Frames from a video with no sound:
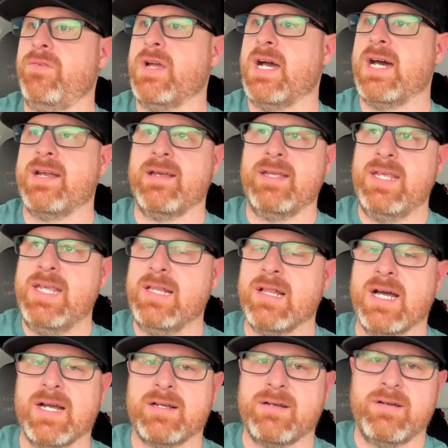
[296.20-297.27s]
got a
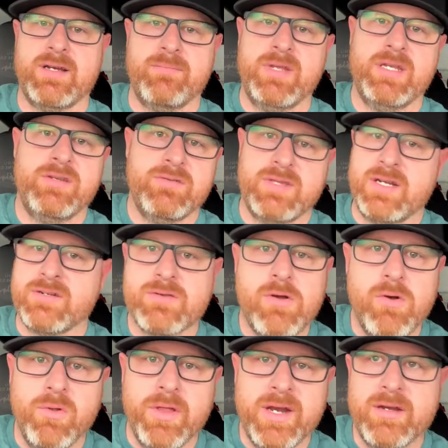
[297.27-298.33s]
e-locker, I mean, there's a
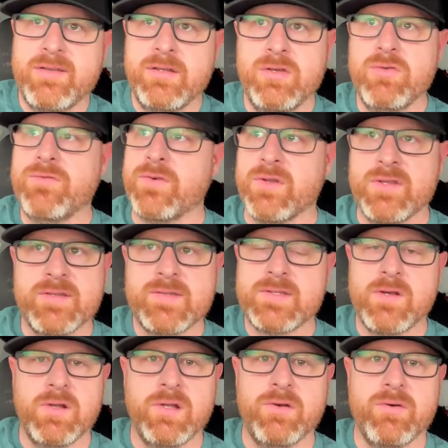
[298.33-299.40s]
hole there too for the
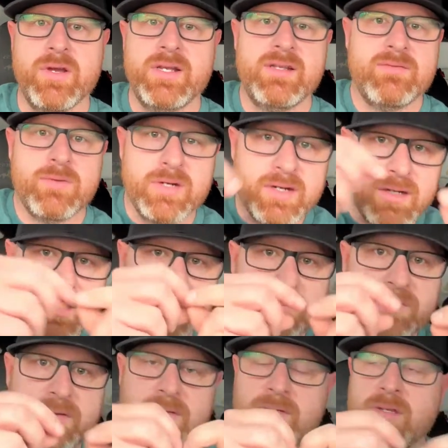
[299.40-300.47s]
solenoid and where it
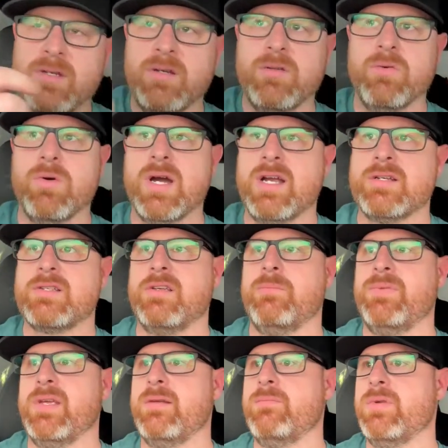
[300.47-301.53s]
clips, the wires clip
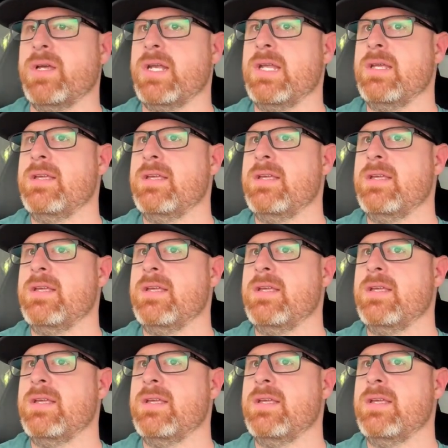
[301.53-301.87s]
in. But